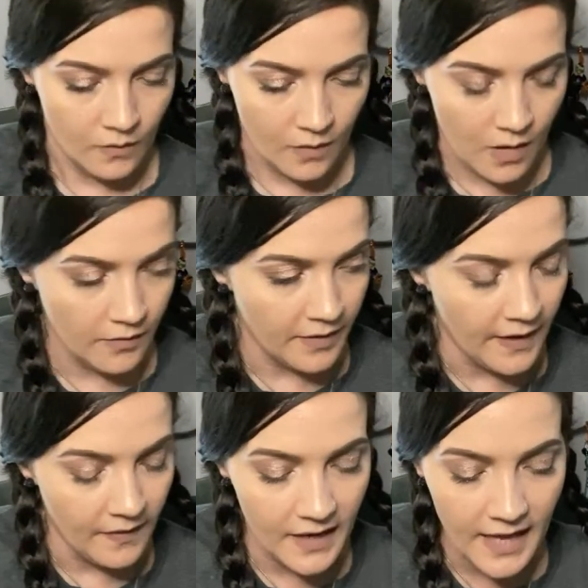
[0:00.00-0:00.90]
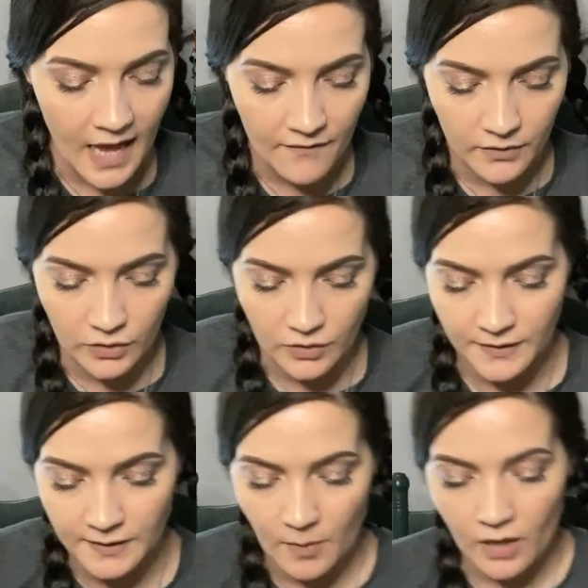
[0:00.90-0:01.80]
All right, then I have a little
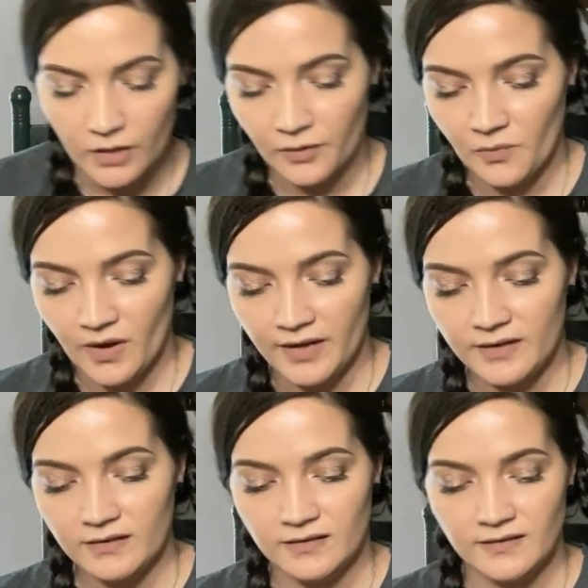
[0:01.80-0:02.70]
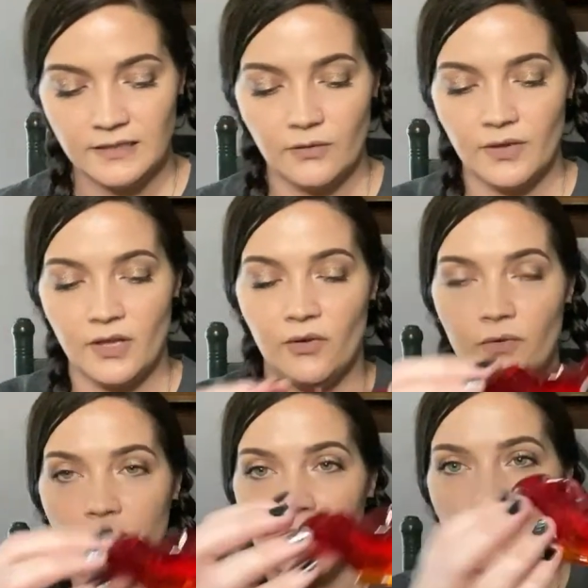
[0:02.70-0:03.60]
smaller one so
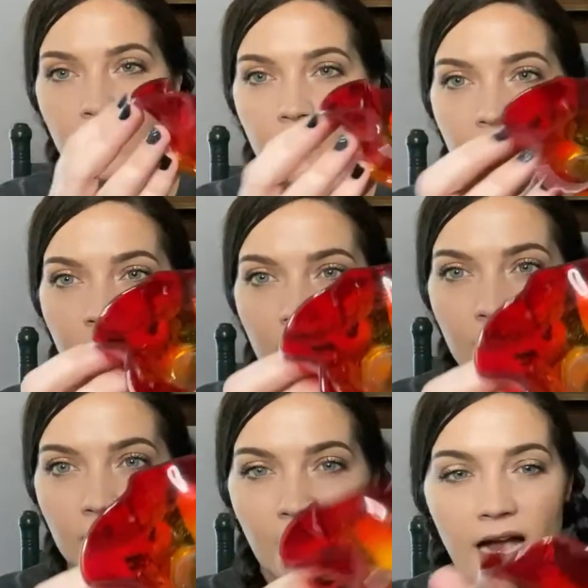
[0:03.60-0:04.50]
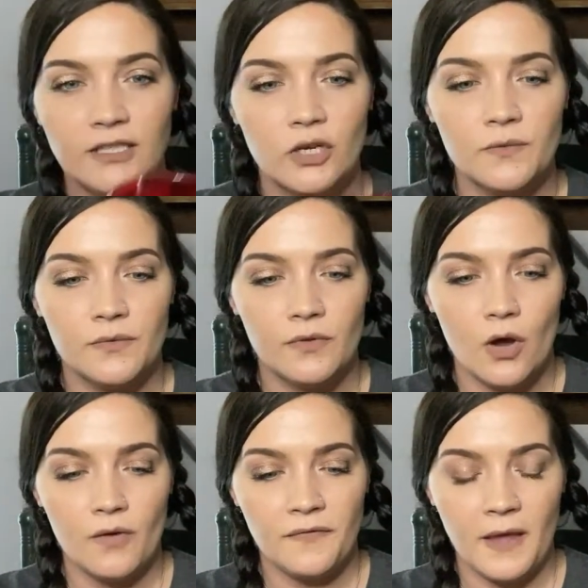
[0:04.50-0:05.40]
cute. I don't
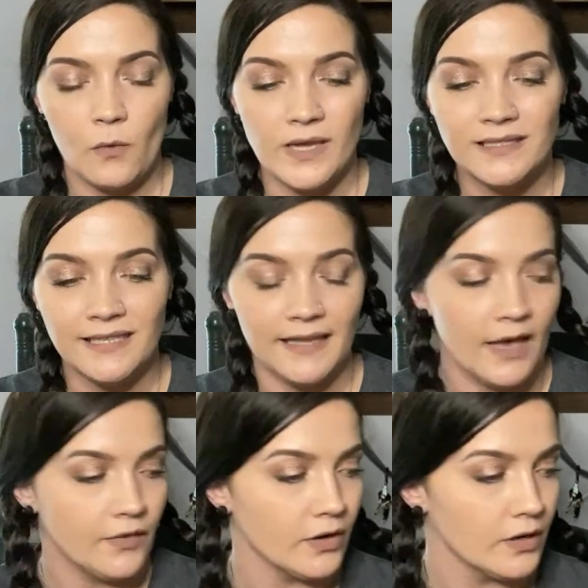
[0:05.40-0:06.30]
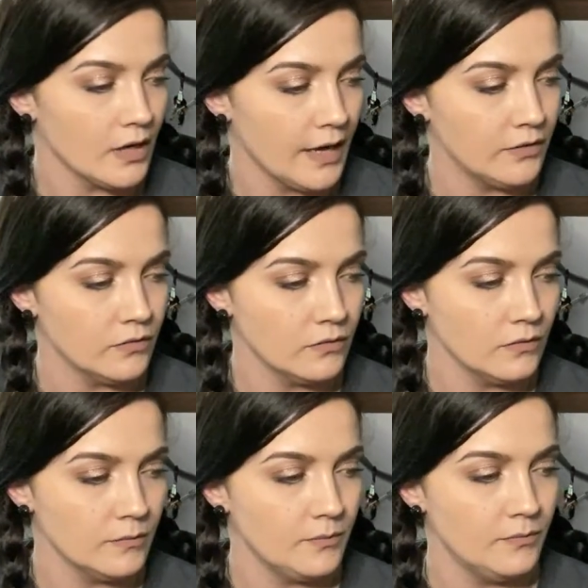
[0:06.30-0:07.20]
know if they went together. I don't,
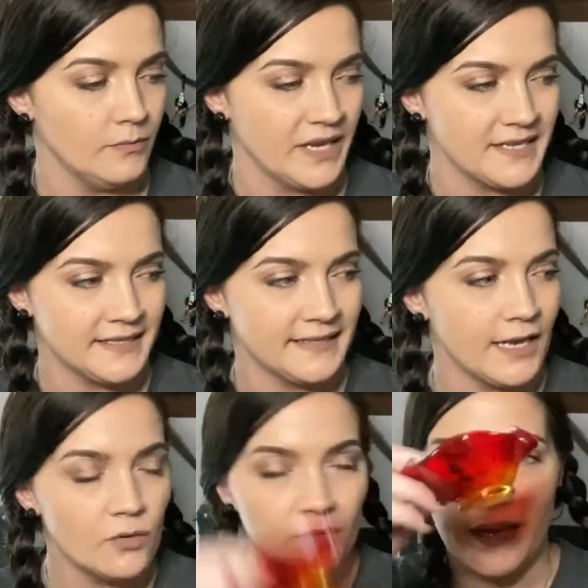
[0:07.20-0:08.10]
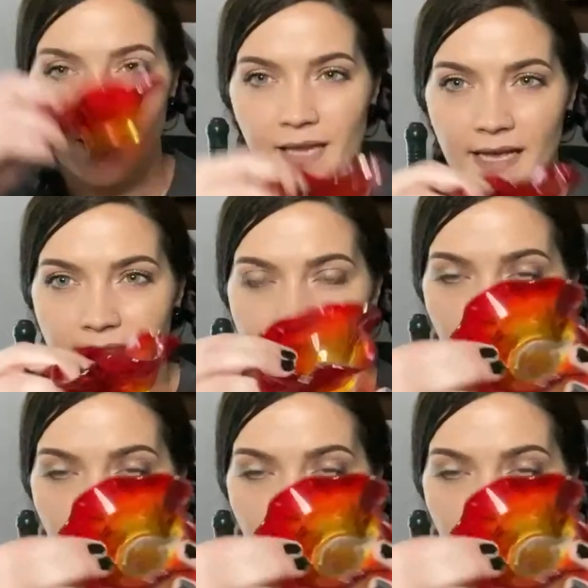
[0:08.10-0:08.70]
because they don't like nest